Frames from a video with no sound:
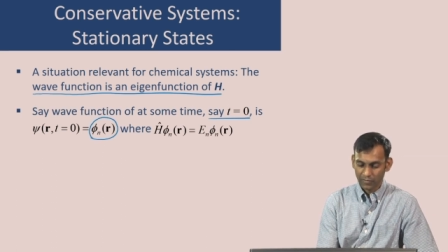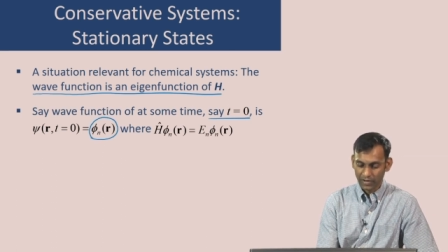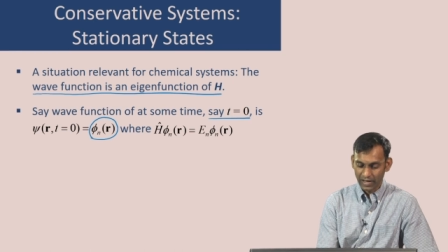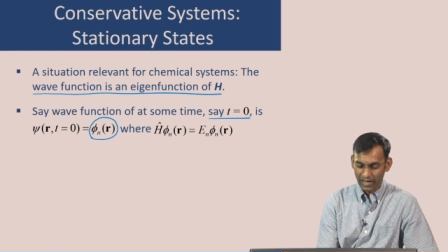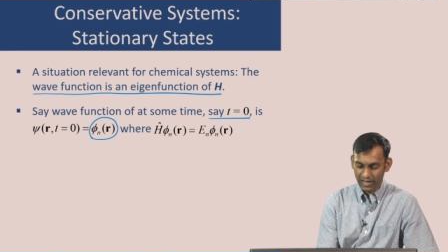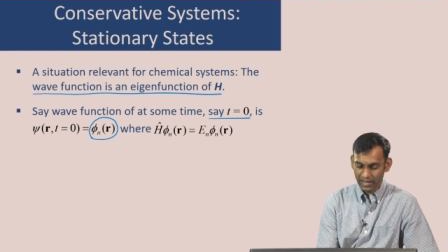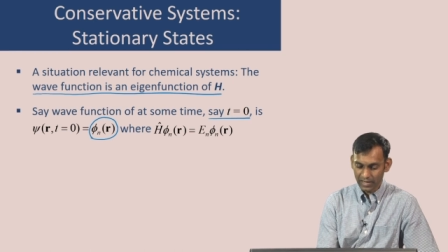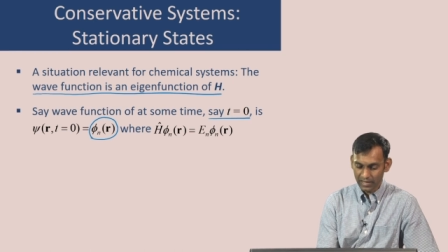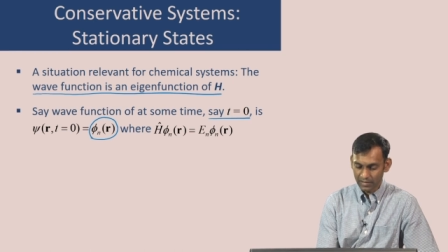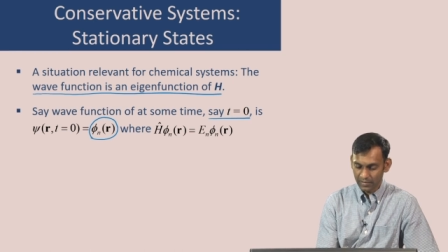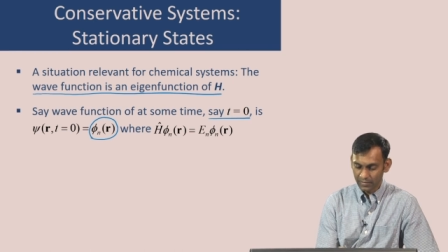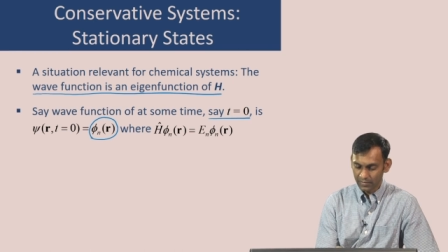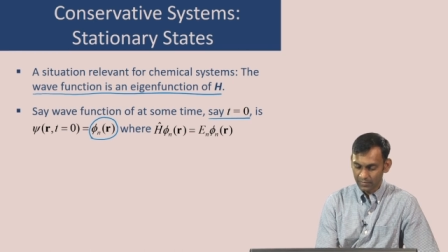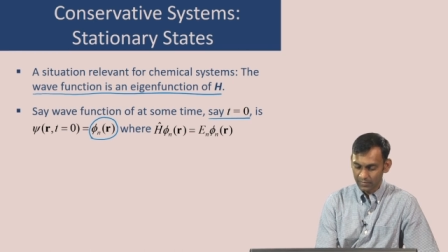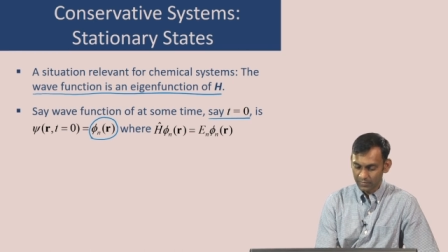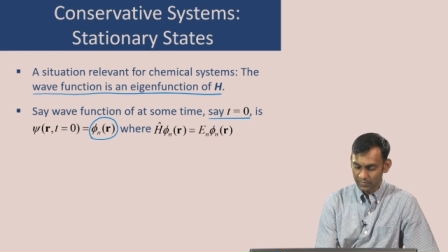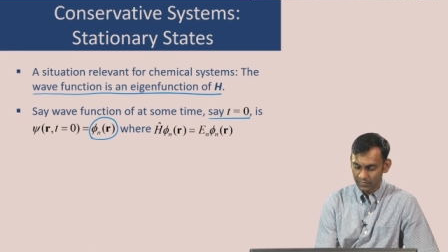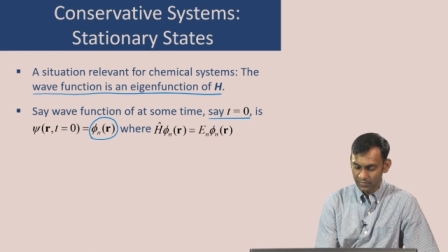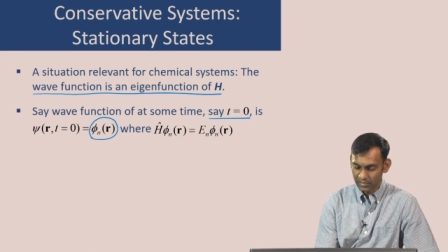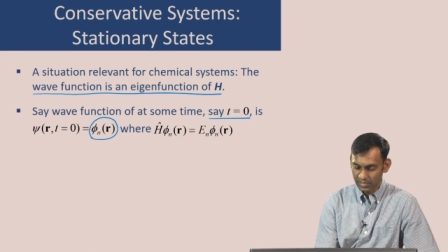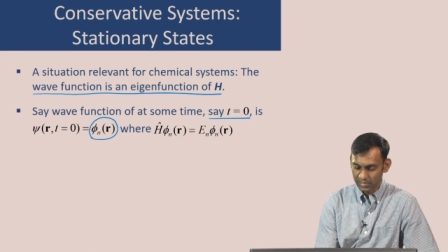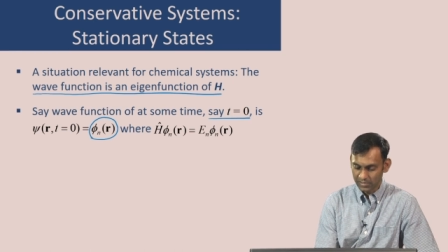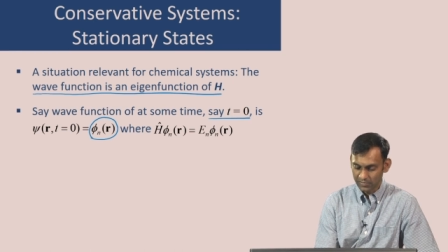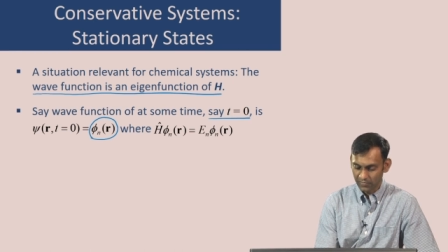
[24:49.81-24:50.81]
where
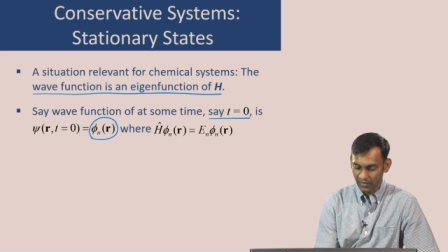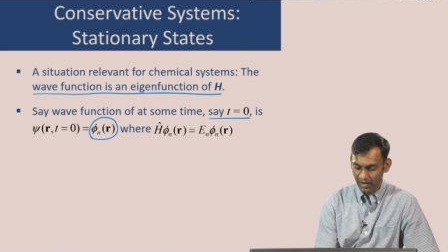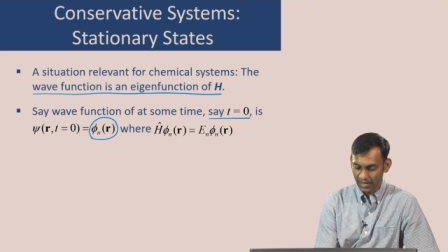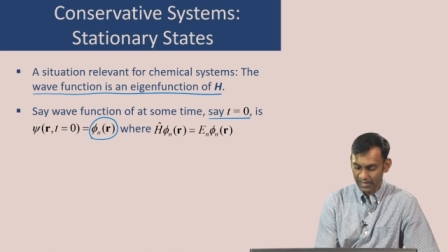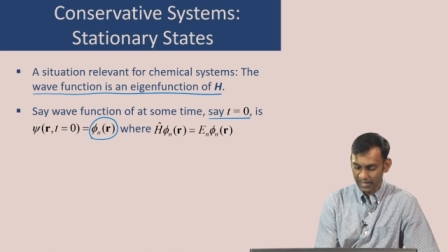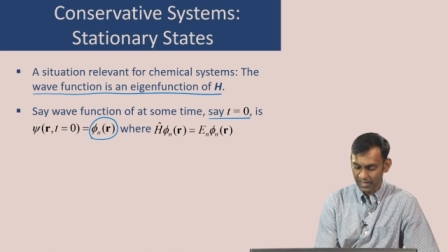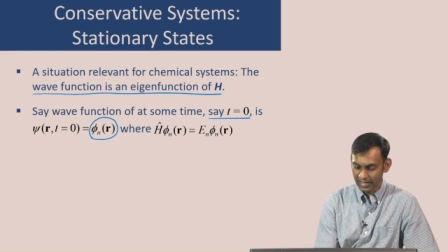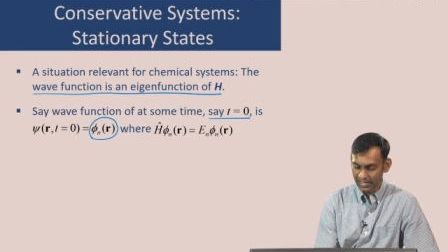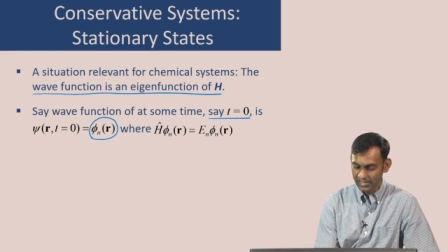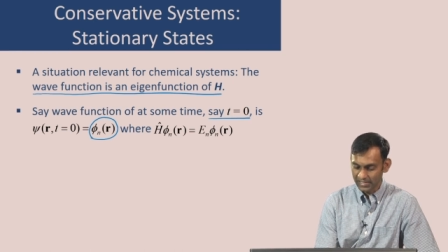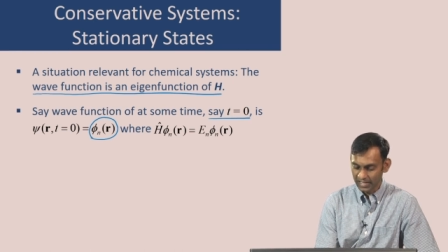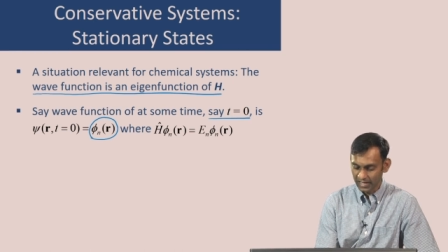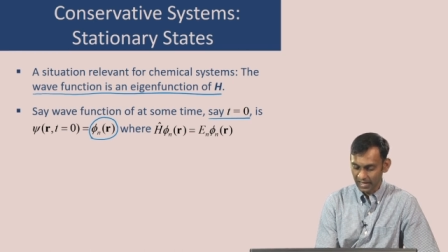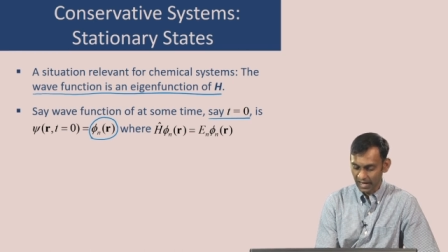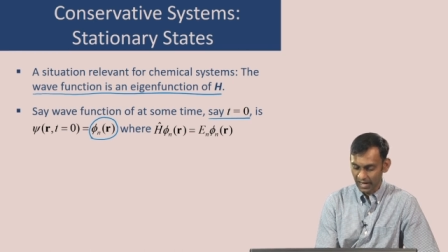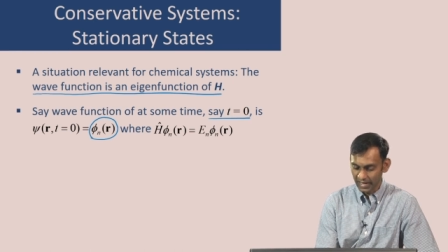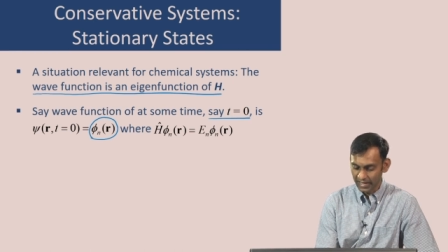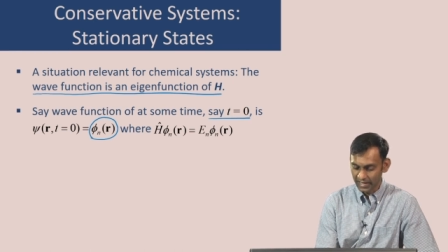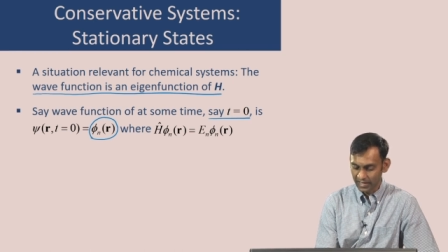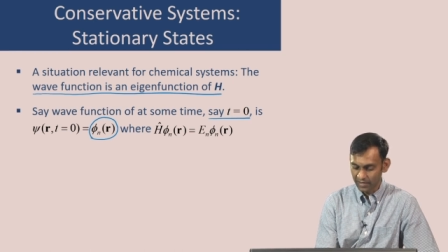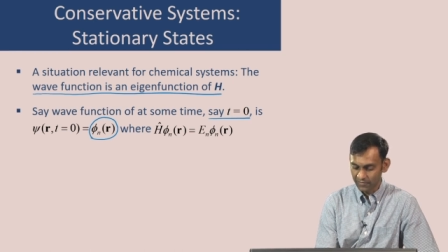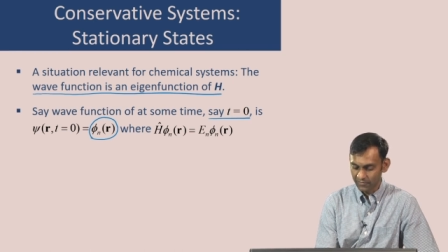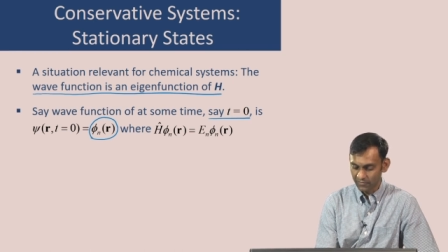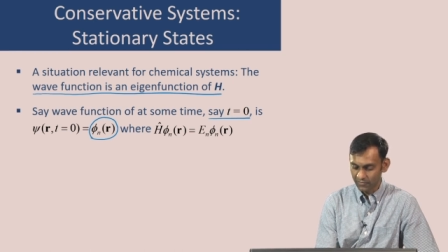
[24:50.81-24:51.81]
this phi n is an
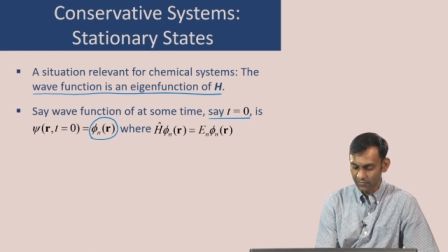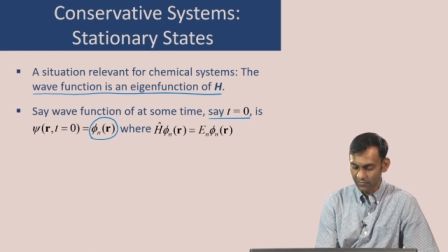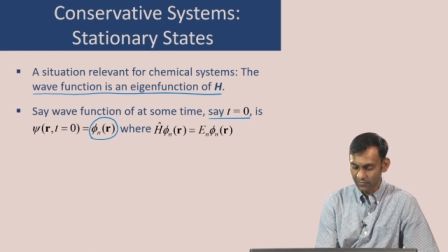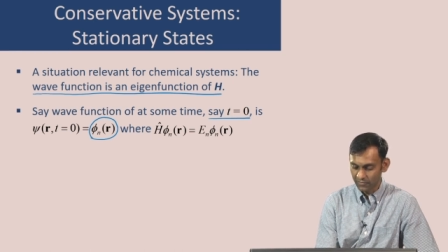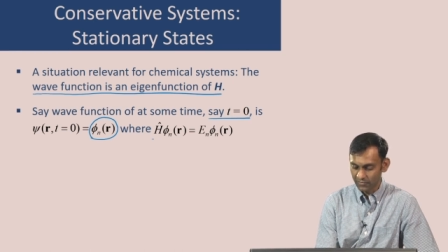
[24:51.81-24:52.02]
eigen